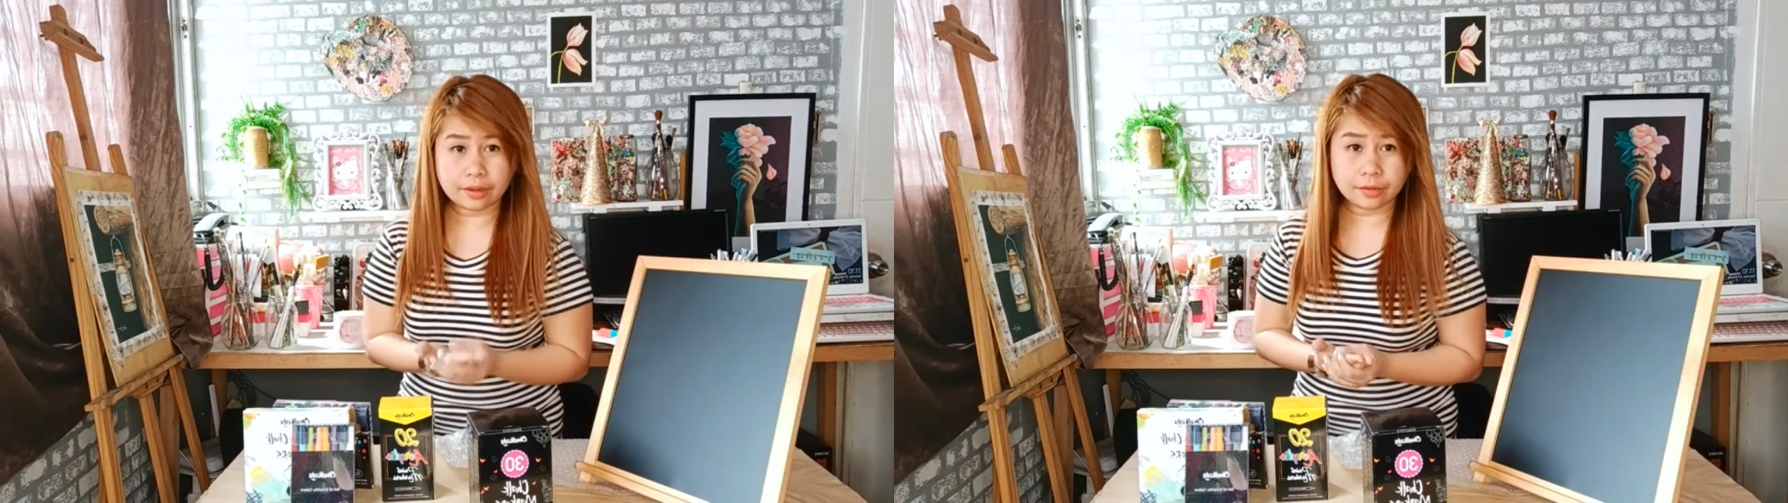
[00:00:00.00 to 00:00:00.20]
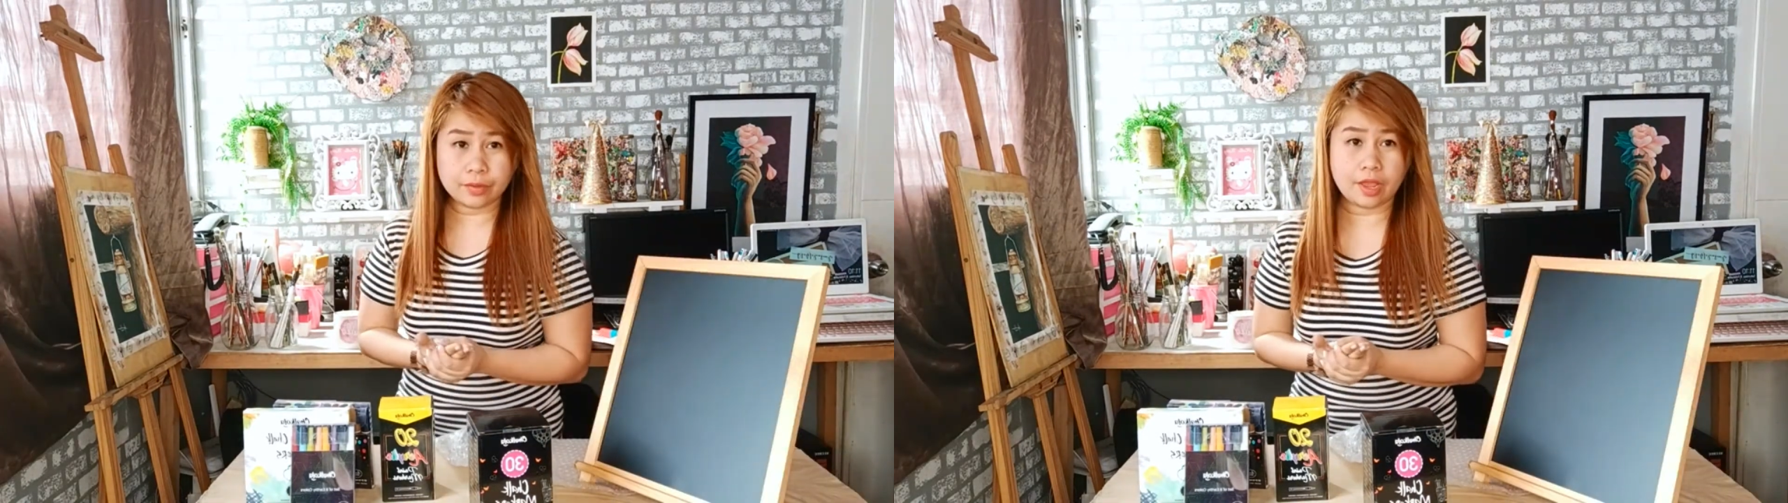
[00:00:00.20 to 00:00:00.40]

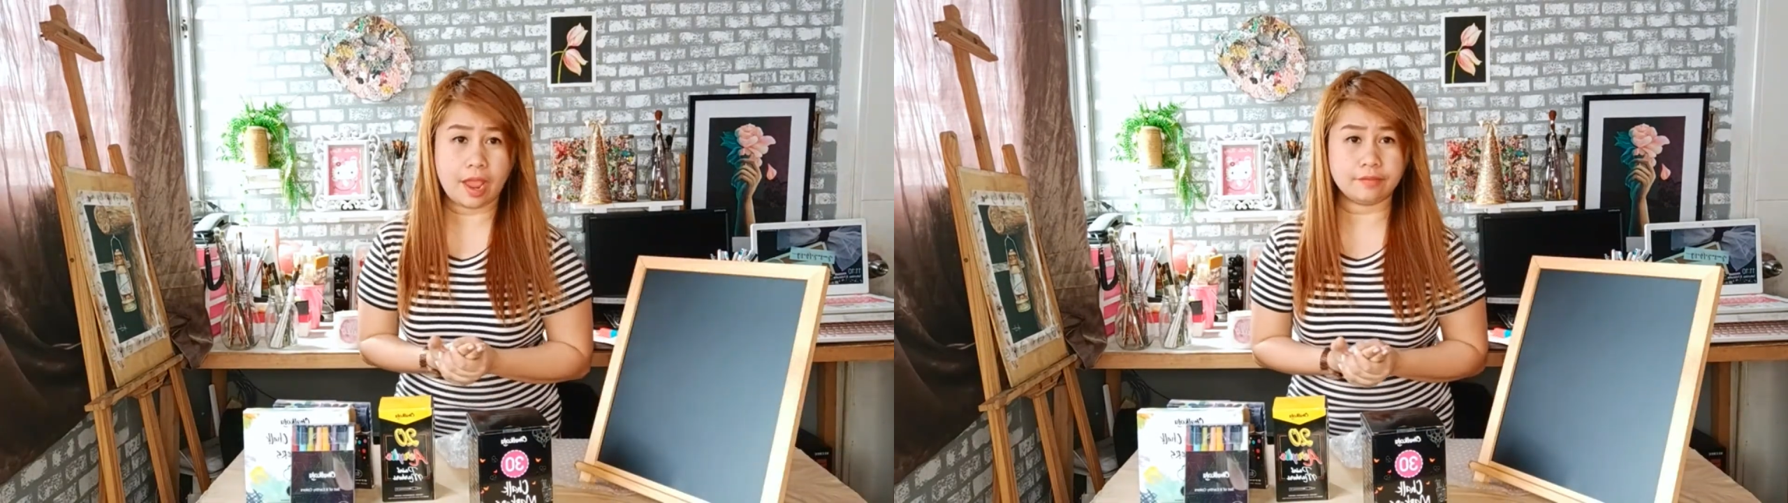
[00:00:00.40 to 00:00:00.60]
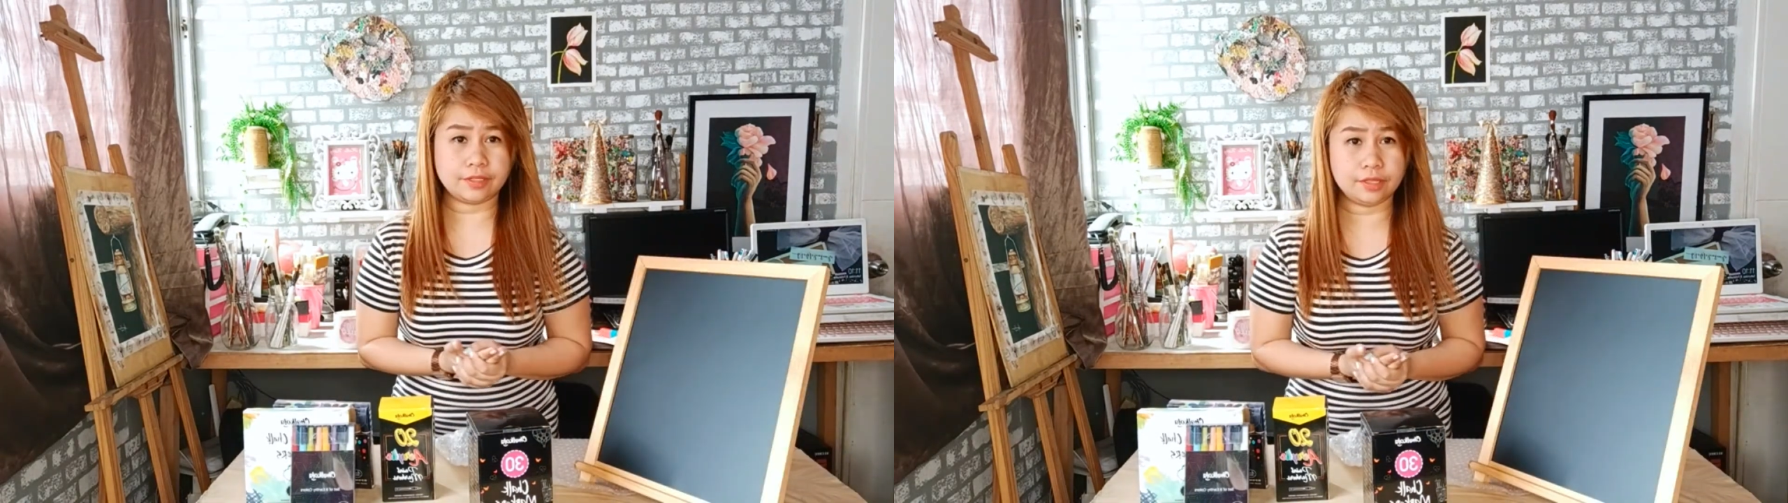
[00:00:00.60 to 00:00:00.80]
that we
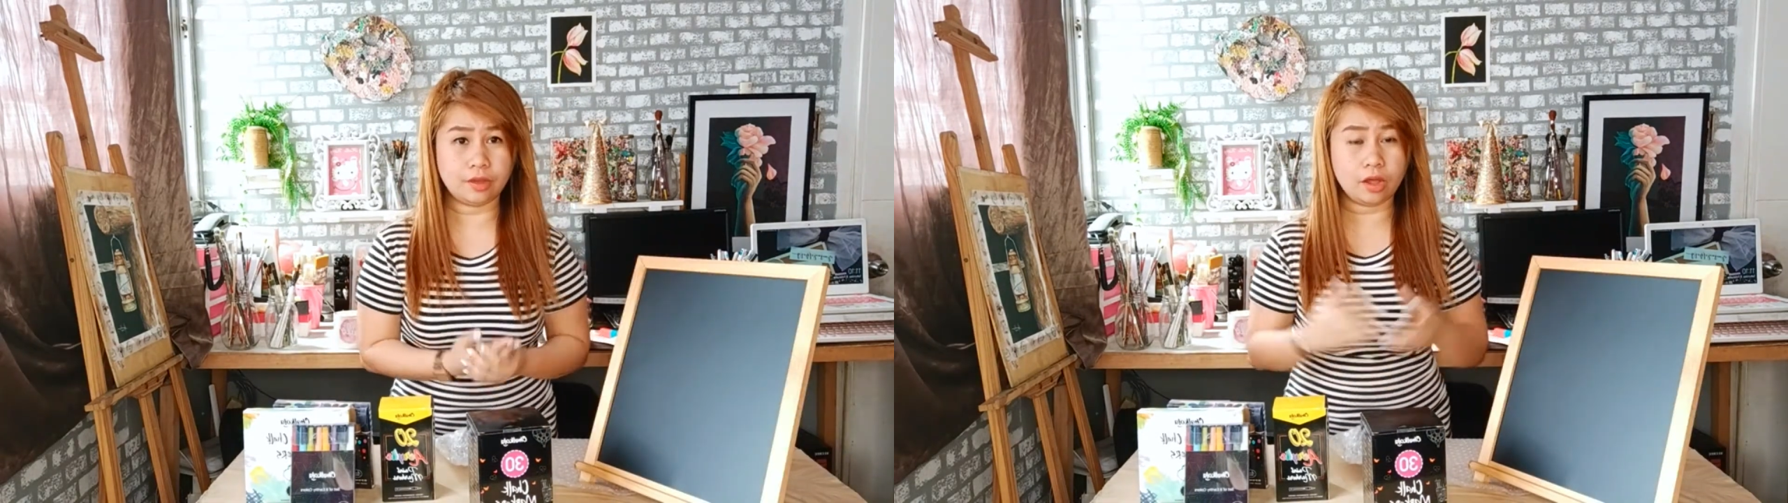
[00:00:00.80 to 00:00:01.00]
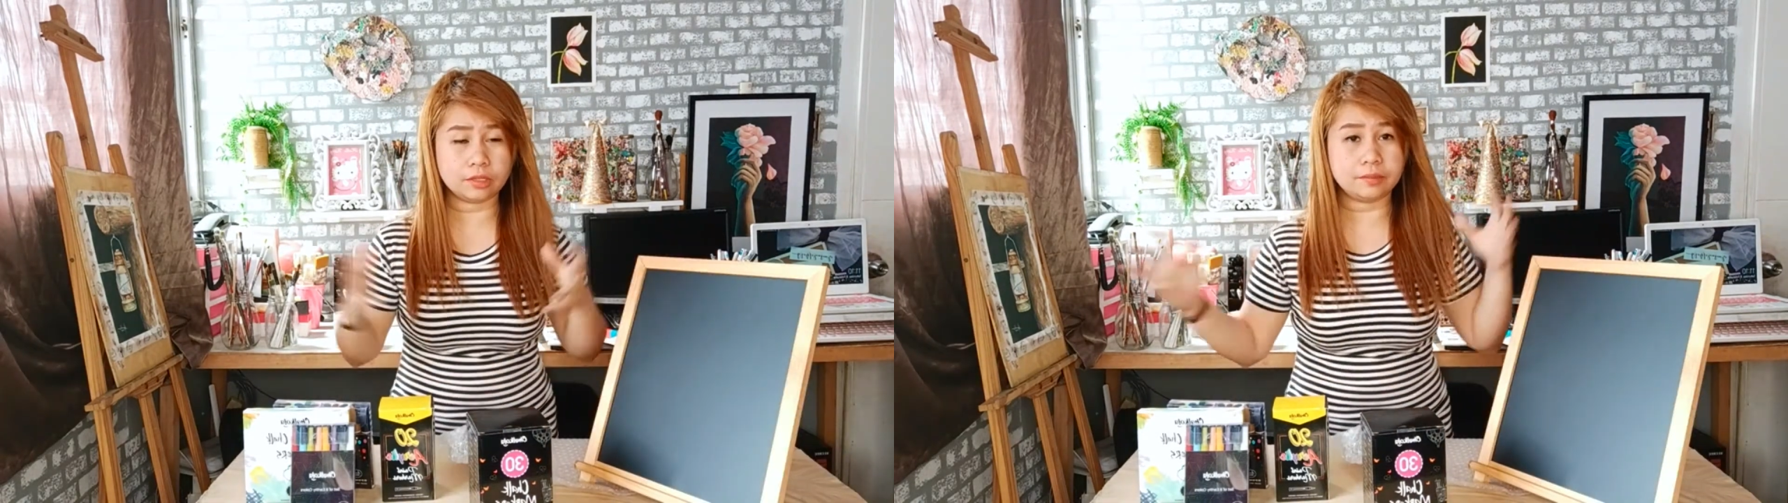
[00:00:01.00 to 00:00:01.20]
have
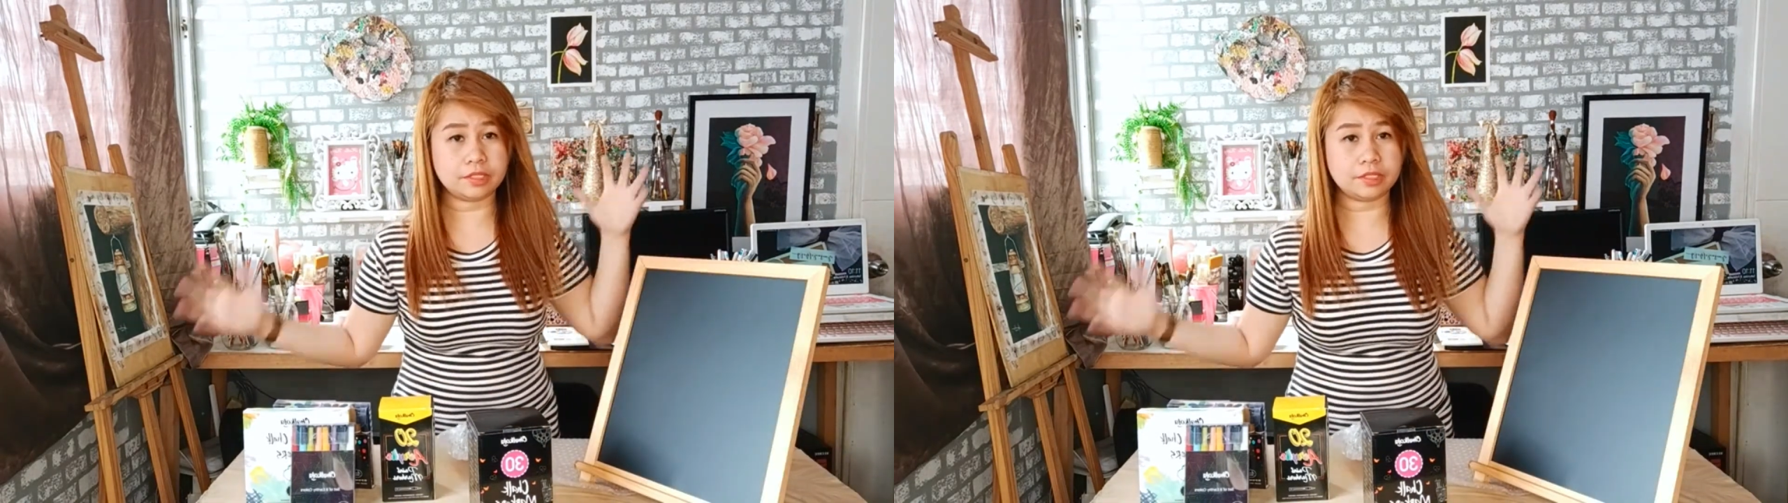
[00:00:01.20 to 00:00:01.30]
seen all the